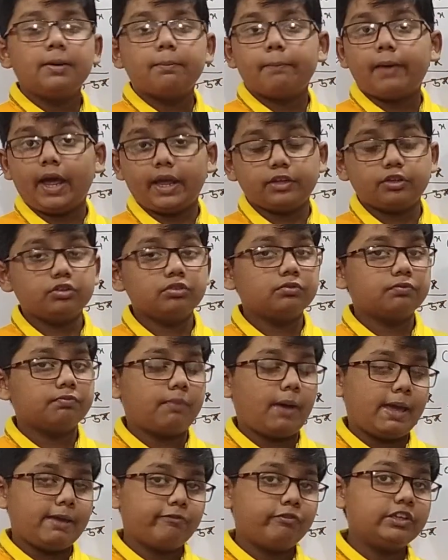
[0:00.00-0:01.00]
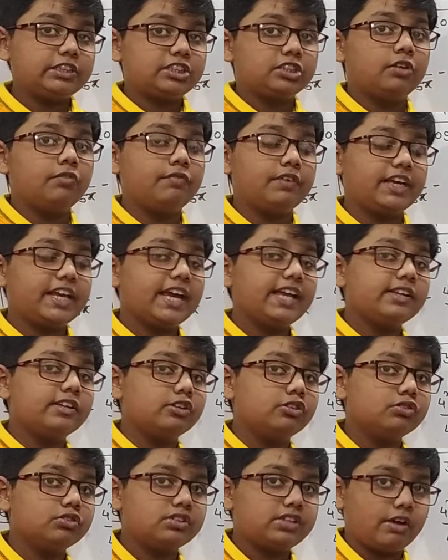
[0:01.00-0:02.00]
by which we can
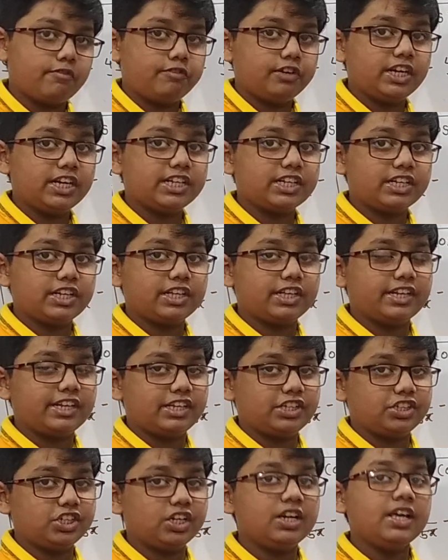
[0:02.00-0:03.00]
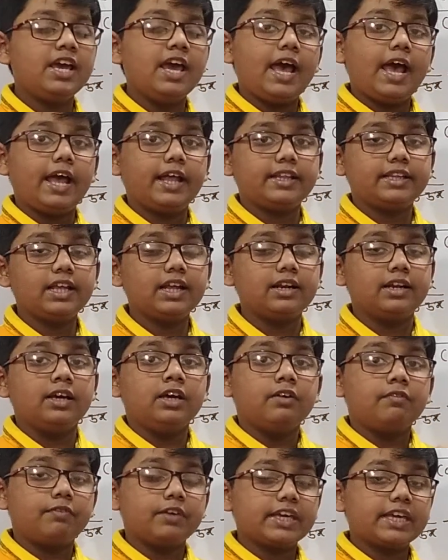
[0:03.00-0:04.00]
use definite integration, and
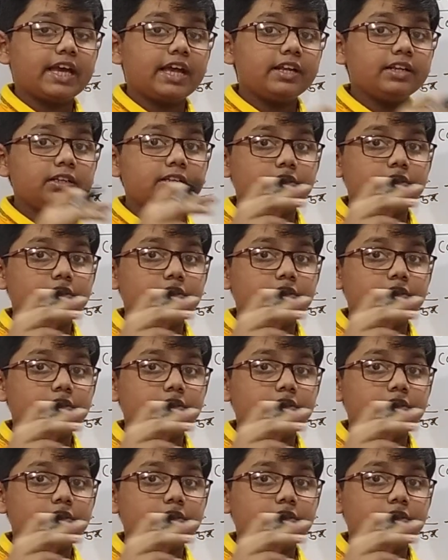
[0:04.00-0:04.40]
then we can